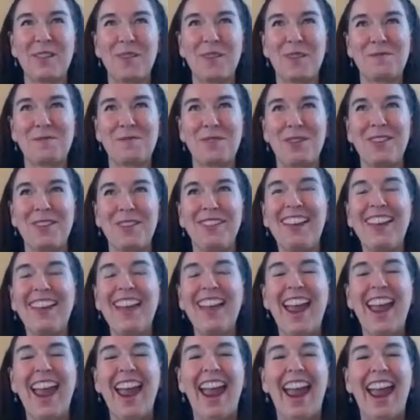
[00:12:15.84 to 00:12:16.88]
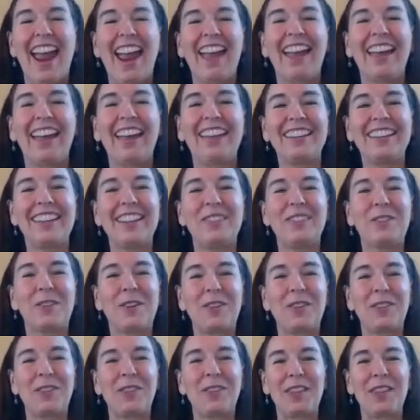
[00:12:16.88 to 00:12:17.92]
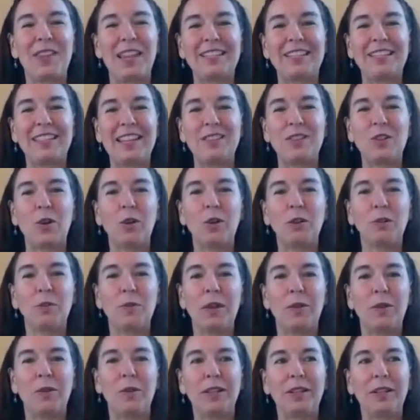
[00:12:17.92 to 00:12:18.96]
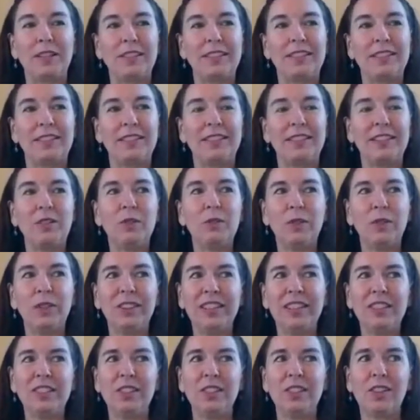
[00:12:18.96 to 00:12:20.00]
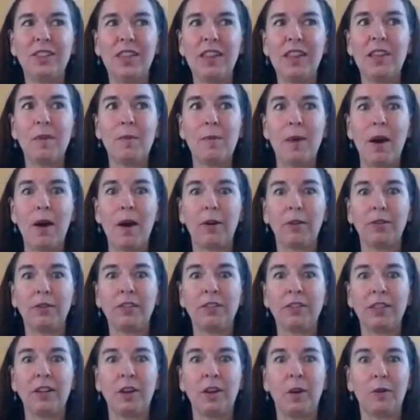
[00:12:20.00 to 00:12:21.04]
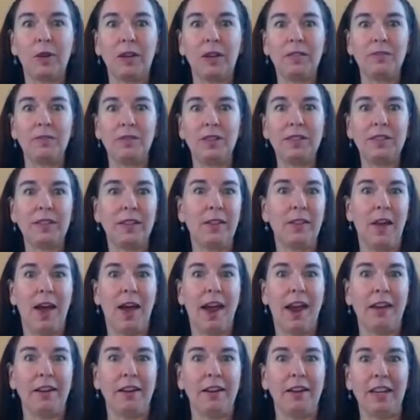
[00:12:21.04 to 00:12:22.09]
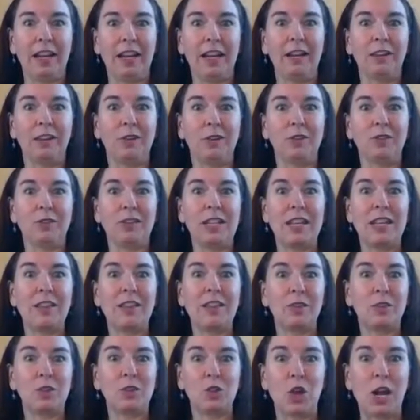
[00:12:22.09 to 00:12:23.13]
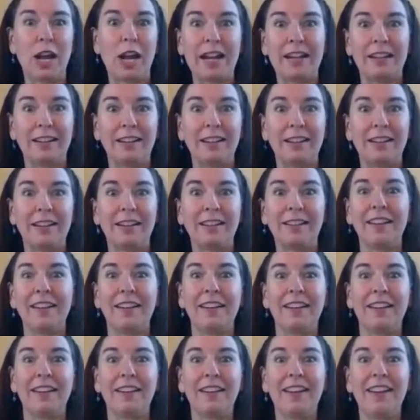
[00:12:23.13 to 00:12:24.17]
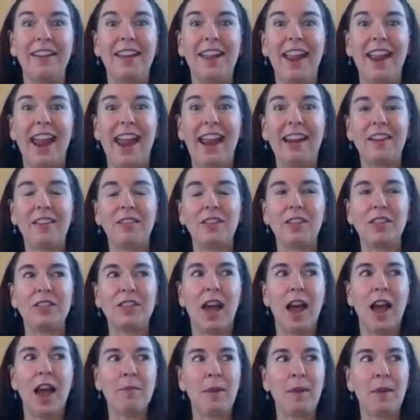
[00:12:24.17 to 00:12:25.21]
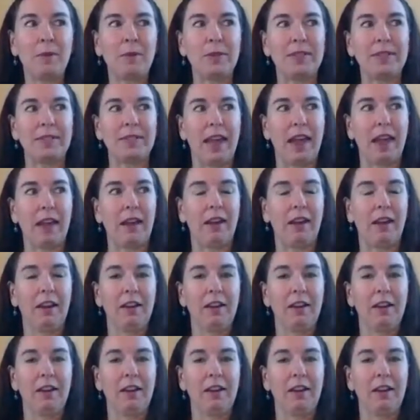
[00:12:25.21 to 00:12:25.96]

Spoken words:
horrible. And one of the things he told me was, you really should think about, Invisalign and getting your teeth straightened. And at the time I was like,